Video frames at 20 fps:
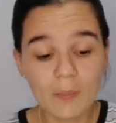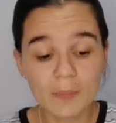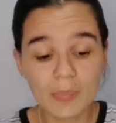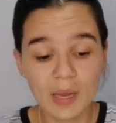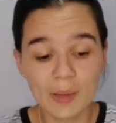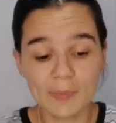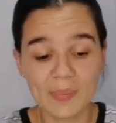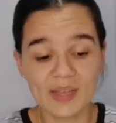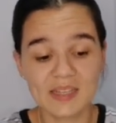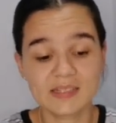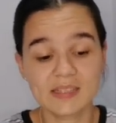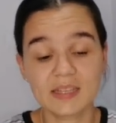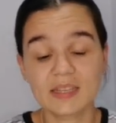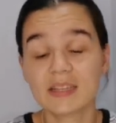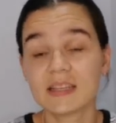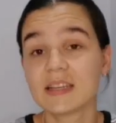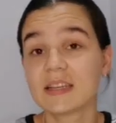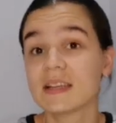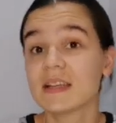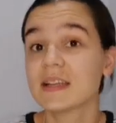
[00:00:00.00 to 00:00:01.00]
but
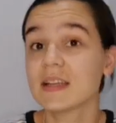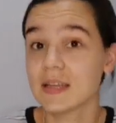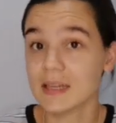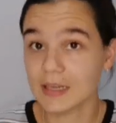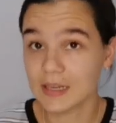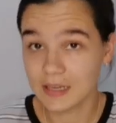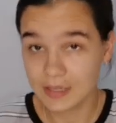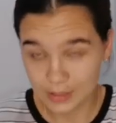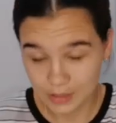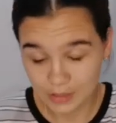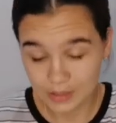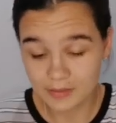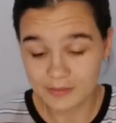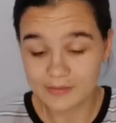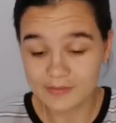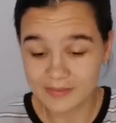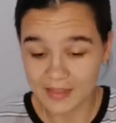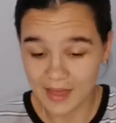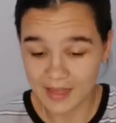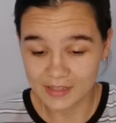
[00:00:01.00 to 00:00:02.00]
basically
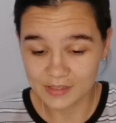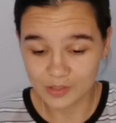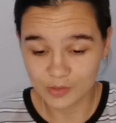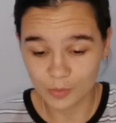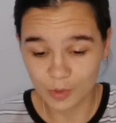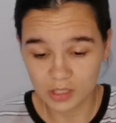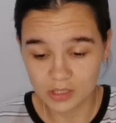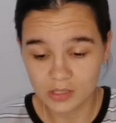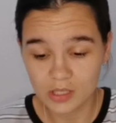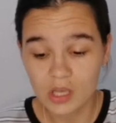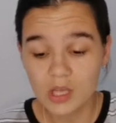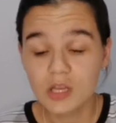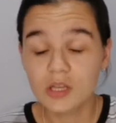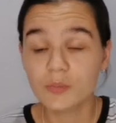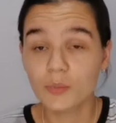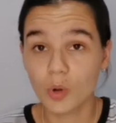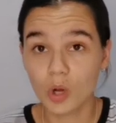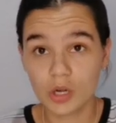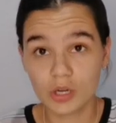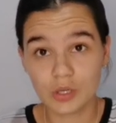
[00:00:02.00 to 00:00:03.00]
that's what
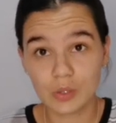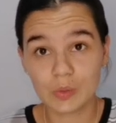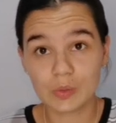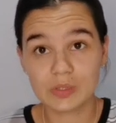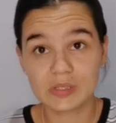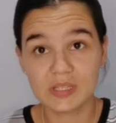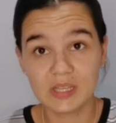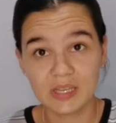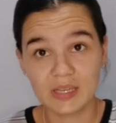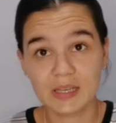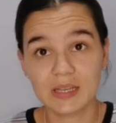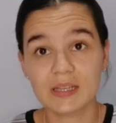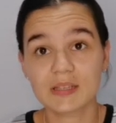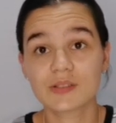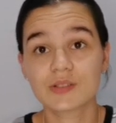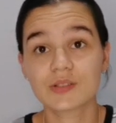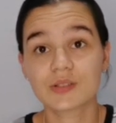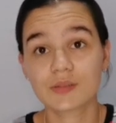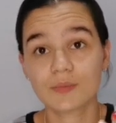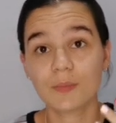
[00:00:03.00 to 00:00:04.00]
part of your tick
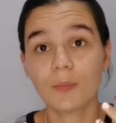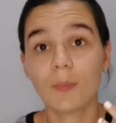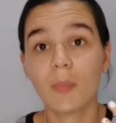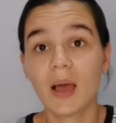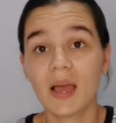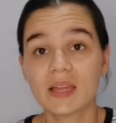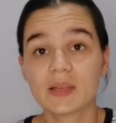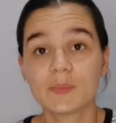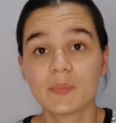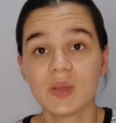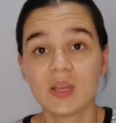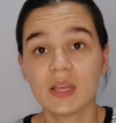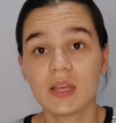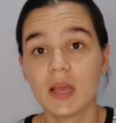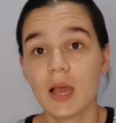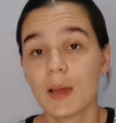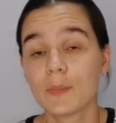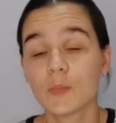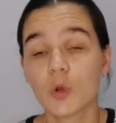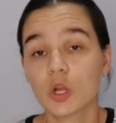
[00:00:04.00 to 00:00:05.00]
list might be.
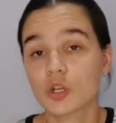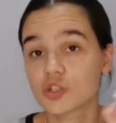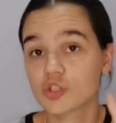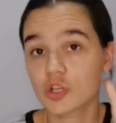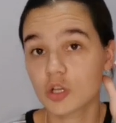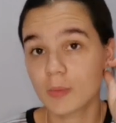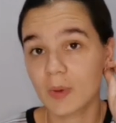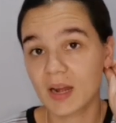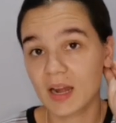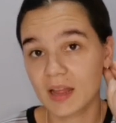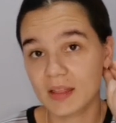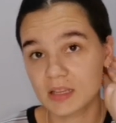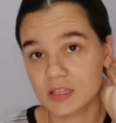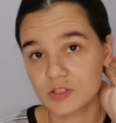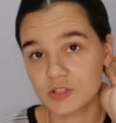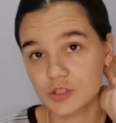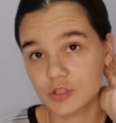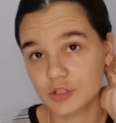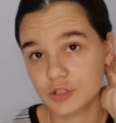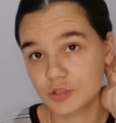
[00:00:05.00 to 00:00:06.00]
I'm not sure about other
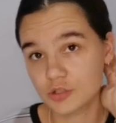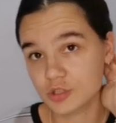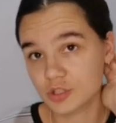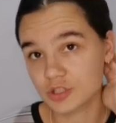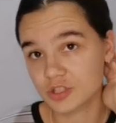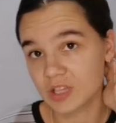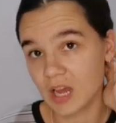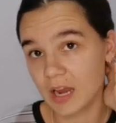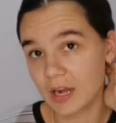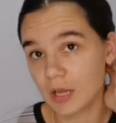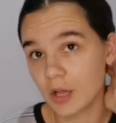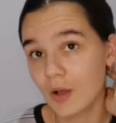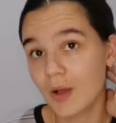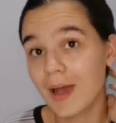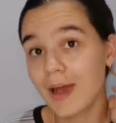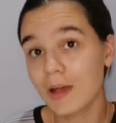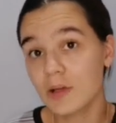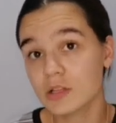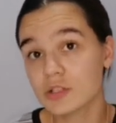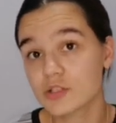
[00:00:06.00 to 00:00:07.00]
institutions. I know
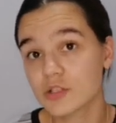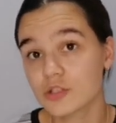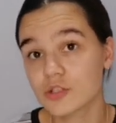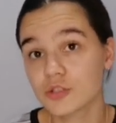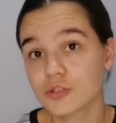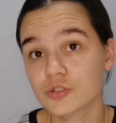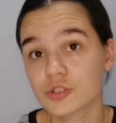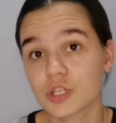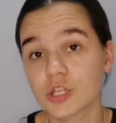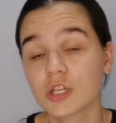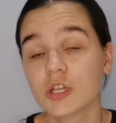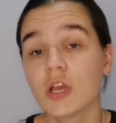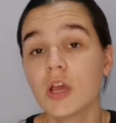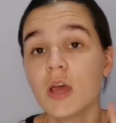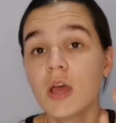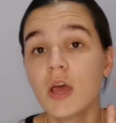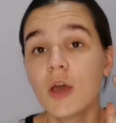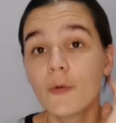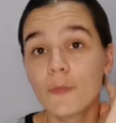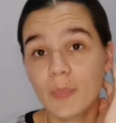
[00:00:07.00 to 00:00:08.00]
our institution,
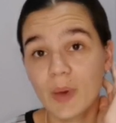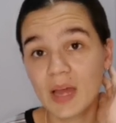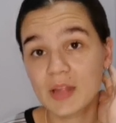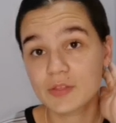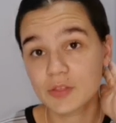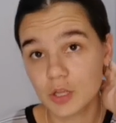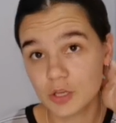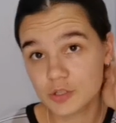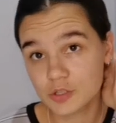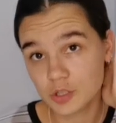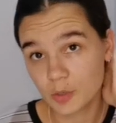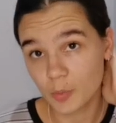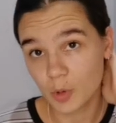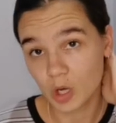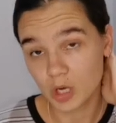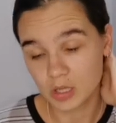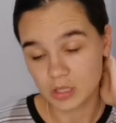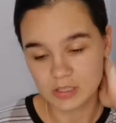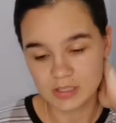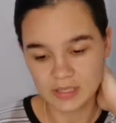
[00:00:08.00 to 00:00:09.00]
but those are
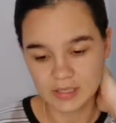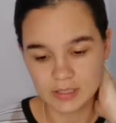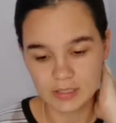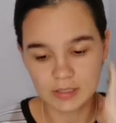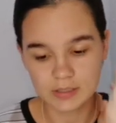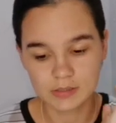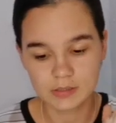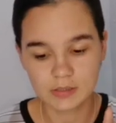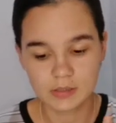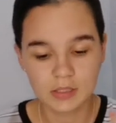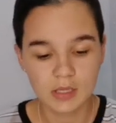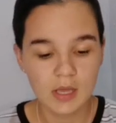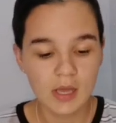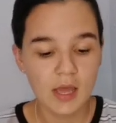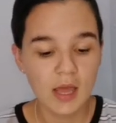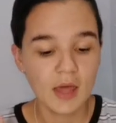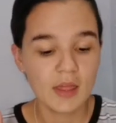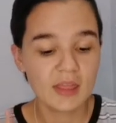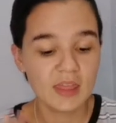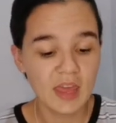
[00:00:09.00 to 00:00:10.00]
part of the tick list.
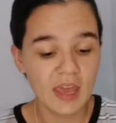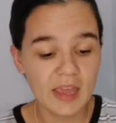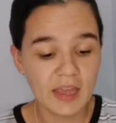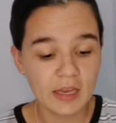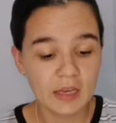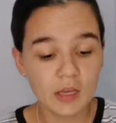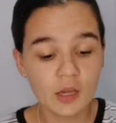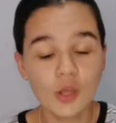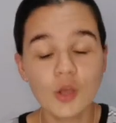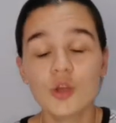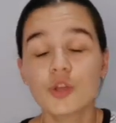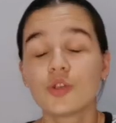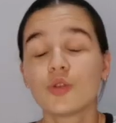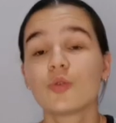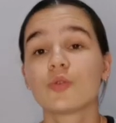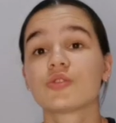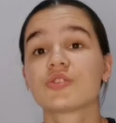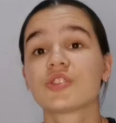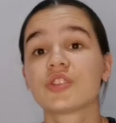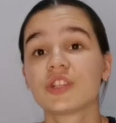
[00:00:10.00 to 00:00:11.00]
Then
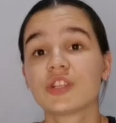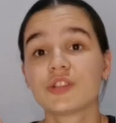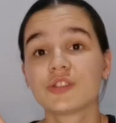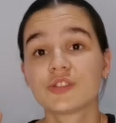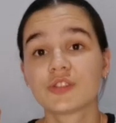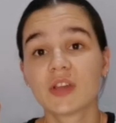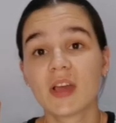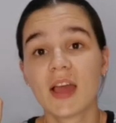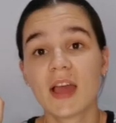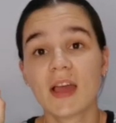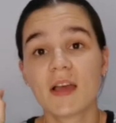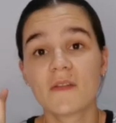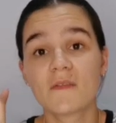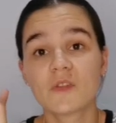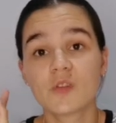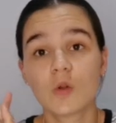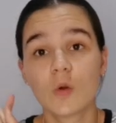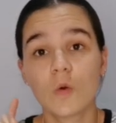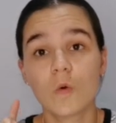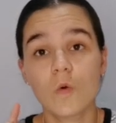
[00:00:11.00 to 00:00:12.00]
you also need to have
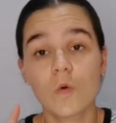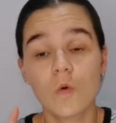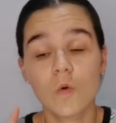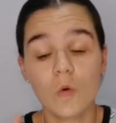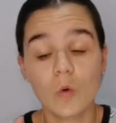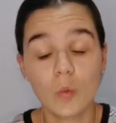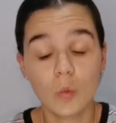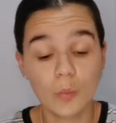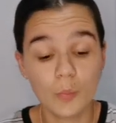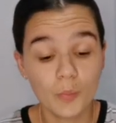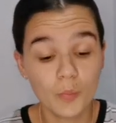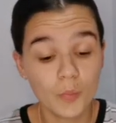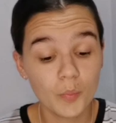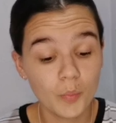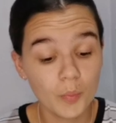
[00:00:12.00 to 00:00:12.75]
your